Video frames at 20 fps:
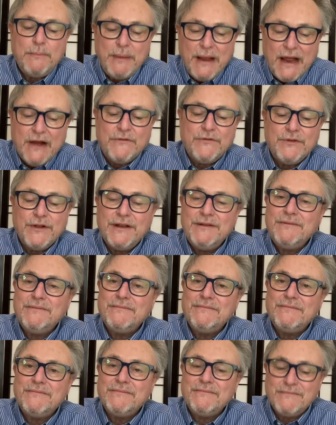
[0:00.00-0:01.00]
pamphlet
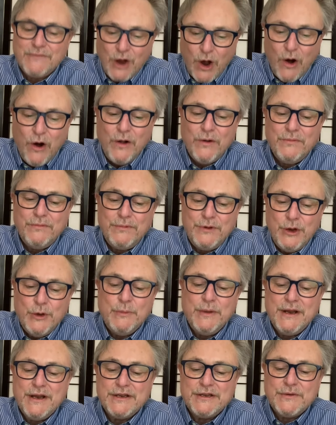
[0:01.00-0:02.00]
called
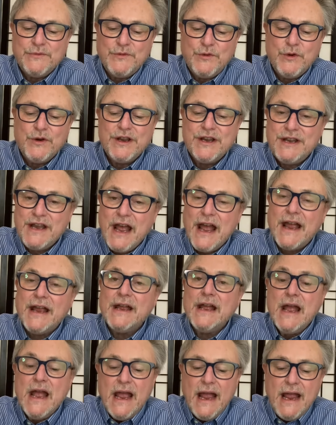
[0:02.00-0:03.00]
Humanism for Today,
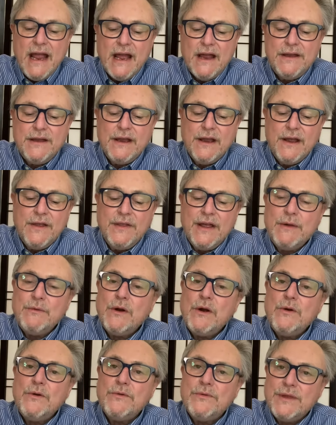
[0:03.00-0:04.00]
and they
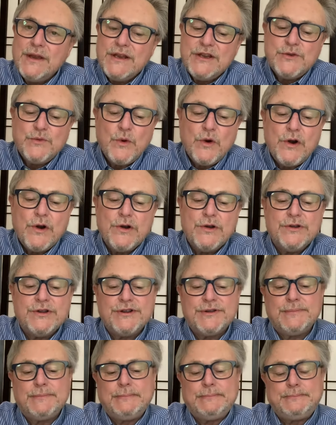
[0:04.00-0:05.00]
wrote these
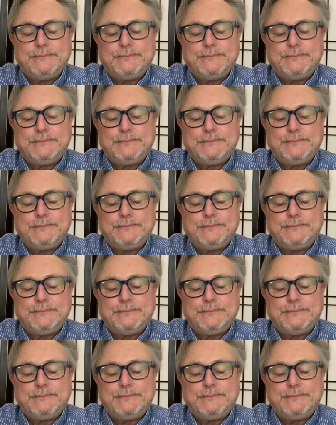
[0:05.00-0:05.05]
words: